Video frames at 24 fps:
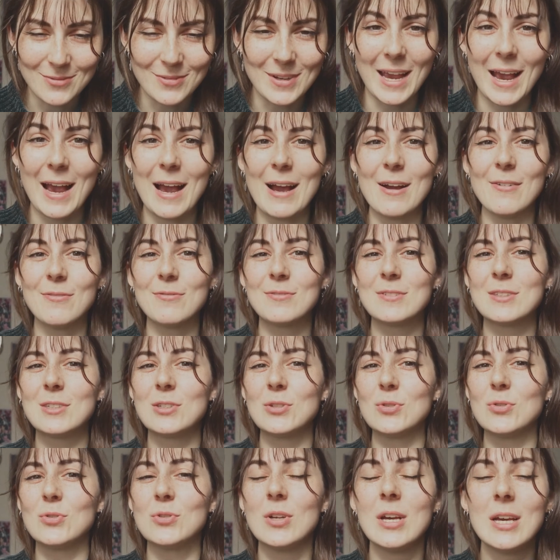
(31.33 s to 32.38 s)
We have
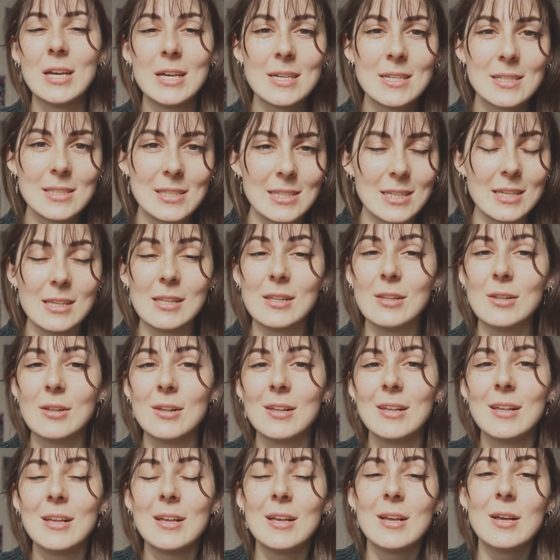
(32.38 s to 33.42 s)
to deal
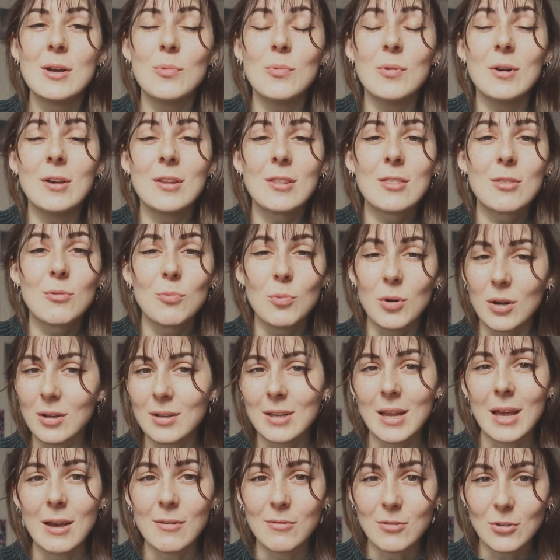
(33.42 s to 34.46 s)
with
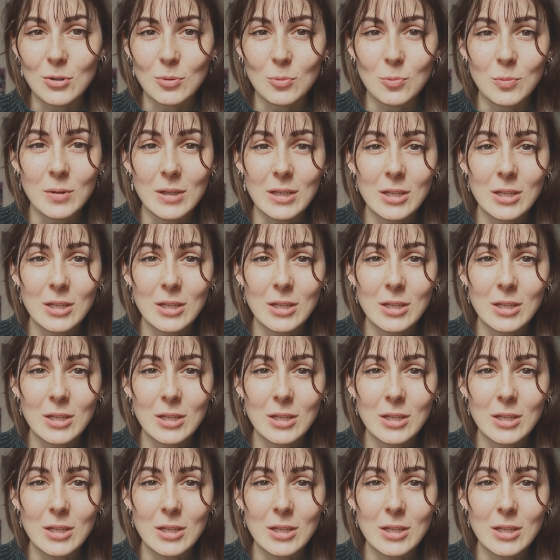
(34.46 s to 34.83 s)
whatever we